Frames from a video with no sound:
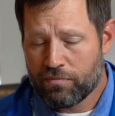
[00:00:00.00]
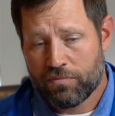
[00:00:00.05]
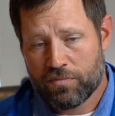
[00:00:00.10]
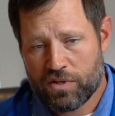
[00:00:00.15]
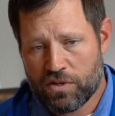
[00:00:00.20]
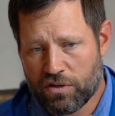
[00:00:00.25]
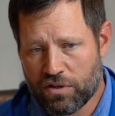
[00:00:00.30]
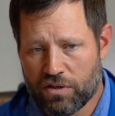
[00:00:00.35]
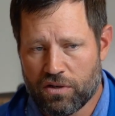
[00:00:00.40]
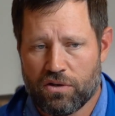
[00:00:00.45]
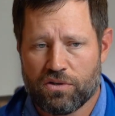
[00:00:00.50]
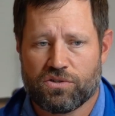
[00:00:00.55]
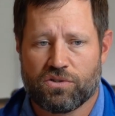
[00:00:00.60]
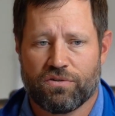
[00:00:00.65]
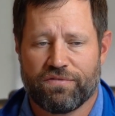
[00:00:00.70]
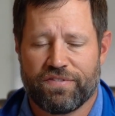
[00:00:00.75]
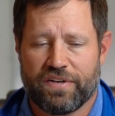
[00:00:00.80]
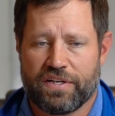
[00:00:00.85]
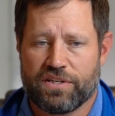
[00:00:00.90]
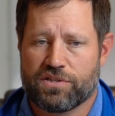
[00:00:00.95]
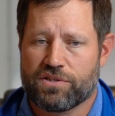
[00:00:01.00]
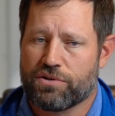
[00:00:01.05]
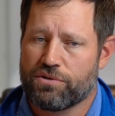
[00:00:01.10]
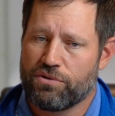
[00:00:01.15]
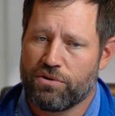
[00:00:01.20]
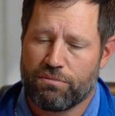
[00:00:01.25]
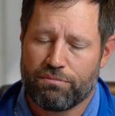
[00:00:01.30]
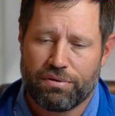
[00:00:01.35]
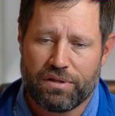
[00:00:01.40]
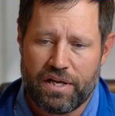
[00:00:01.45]
You can also face
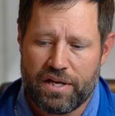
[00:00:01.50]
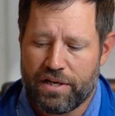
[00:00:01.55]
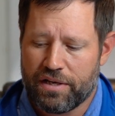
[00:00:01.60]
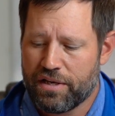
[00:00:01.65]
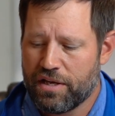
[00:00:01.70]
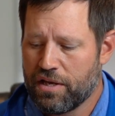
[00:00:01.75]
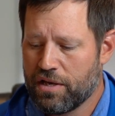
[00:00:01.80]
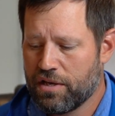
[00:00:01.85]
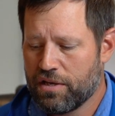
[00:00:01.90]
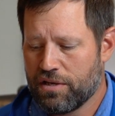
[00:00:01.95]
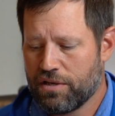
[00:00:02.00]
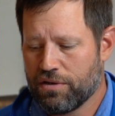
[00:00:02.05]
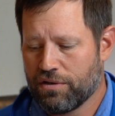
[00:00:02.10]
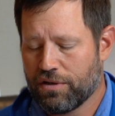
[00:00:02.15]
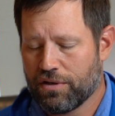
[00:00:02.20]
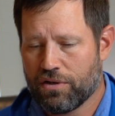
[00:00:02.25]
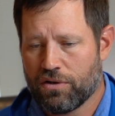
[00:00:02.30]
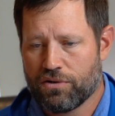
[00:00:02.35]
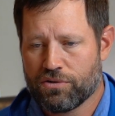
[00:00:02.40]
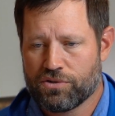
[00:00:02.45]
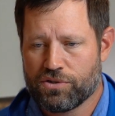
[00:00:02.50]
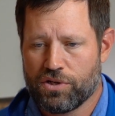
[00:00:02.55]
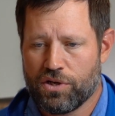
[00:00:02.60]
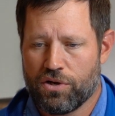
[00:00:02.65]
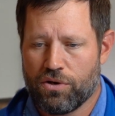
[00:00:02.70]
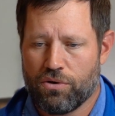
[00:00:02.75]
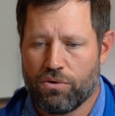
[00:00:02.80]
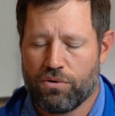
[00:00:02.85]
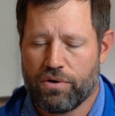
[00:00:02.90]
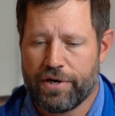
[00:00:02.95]
screw and plug. You can
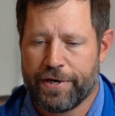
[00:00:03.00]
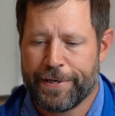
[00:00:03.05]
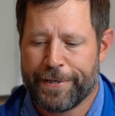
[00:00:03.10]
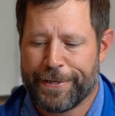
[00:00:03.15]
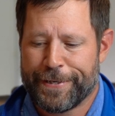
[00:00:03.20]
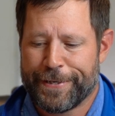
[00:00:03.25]
also